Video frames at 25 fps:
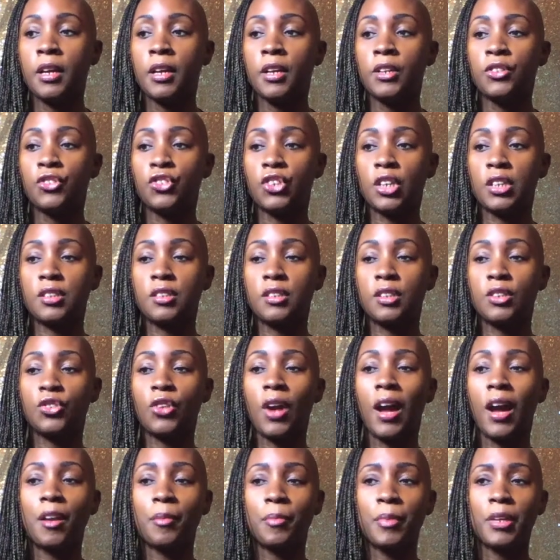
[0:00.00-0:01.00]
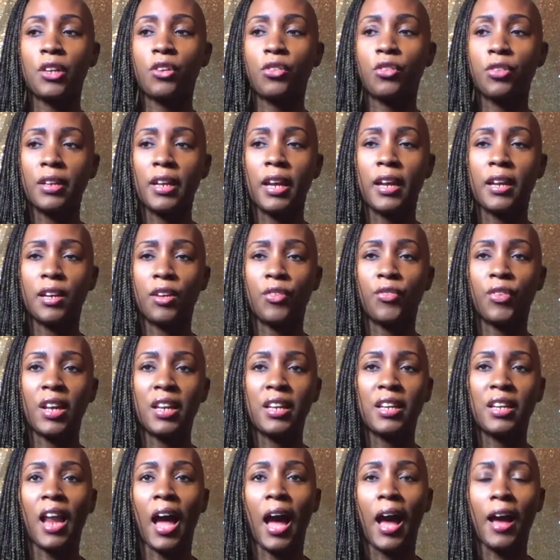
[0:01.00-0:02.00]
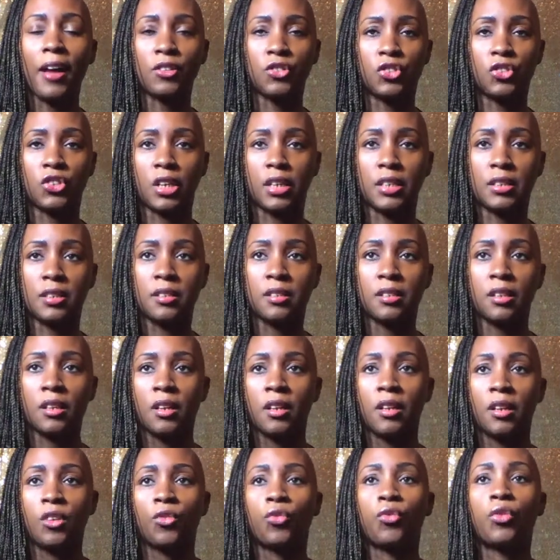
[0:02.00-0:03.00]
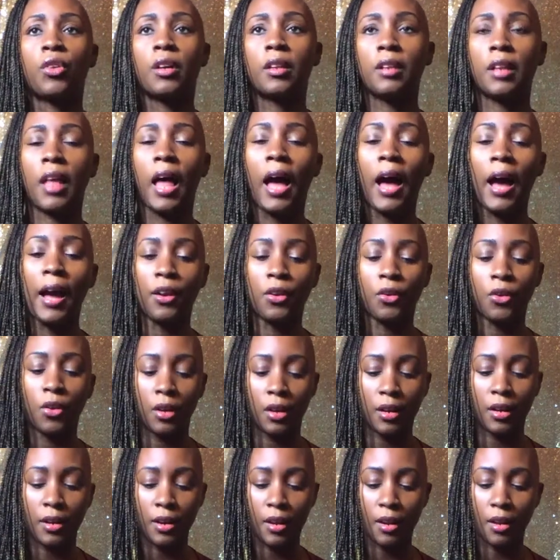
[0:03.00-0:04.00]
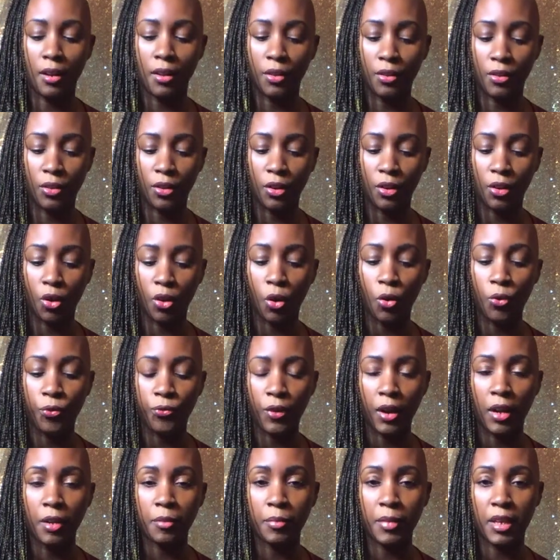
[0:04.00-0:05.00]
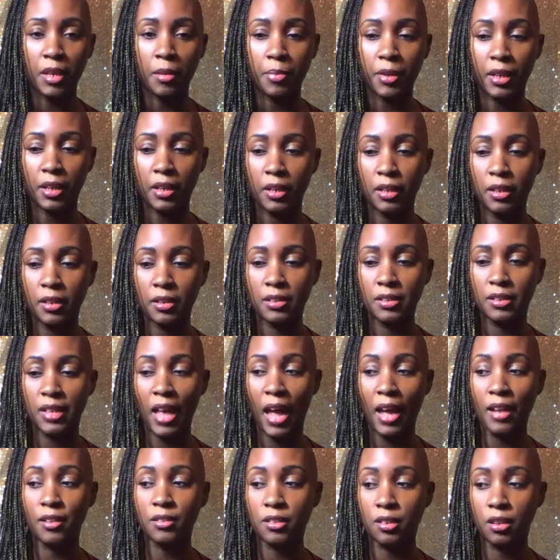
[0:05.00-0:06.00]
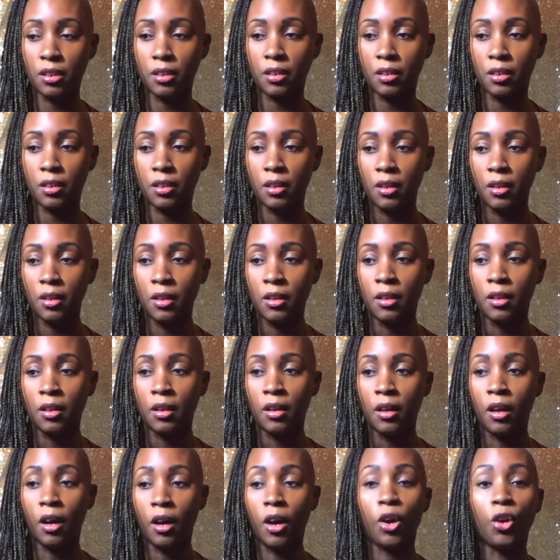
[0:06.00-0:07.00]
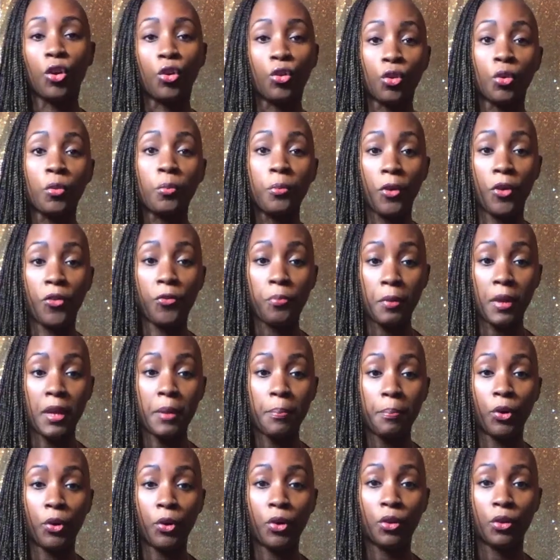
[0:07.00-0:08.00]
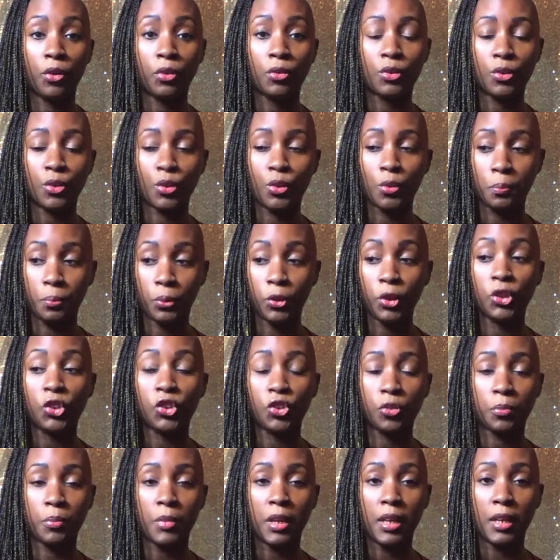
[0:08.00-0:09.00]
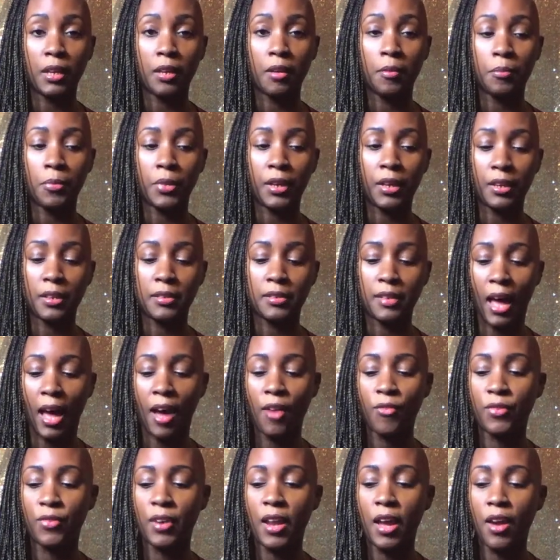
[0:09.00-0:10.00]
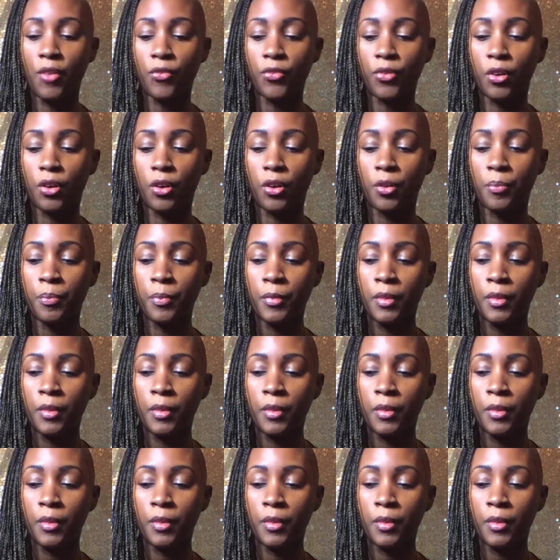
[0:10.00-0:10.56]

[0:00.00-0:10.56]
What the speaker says: just to try to be creative and not just rely on the GoFundMe, because that took a group of people to push me, because the